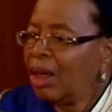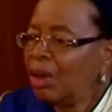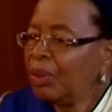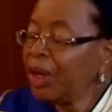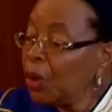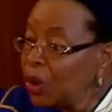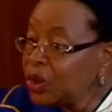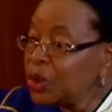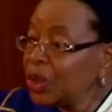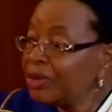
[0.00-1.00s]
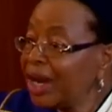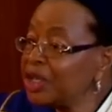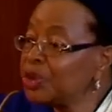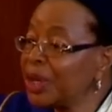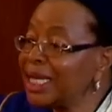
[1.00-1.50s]
We also
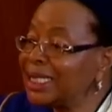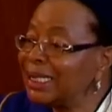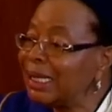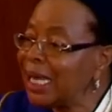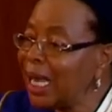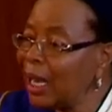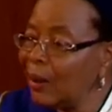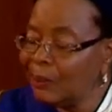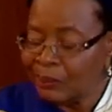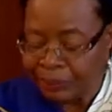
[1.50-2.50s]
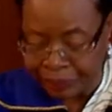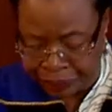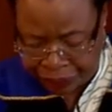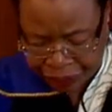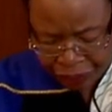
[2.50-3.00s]
graduated here
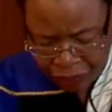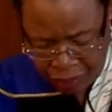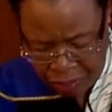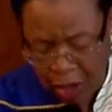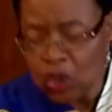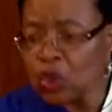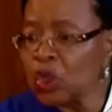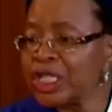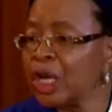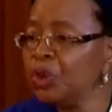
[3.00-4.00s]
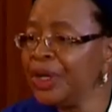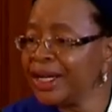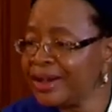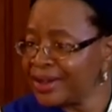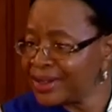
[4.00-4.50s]
social
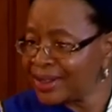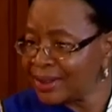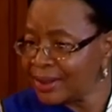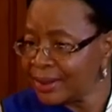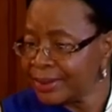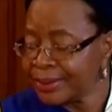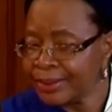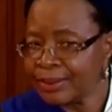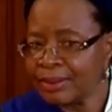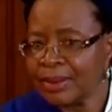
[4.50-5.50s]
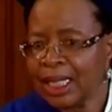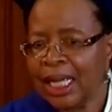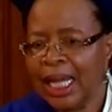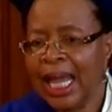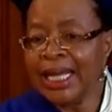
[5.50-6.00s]
workers.
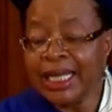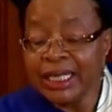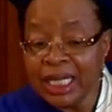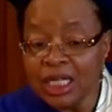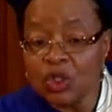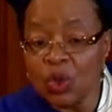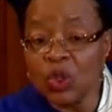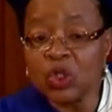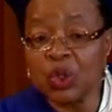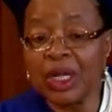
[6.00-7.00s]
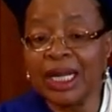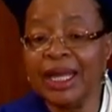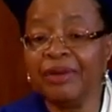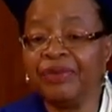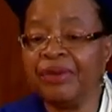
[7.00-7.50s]
And it is also
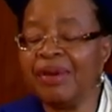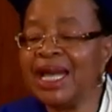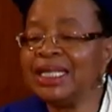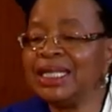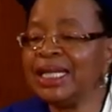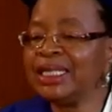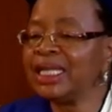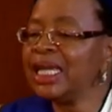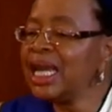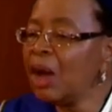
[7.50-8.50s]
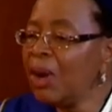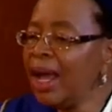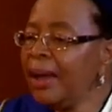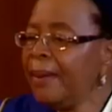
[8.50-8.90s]
clear for us that in our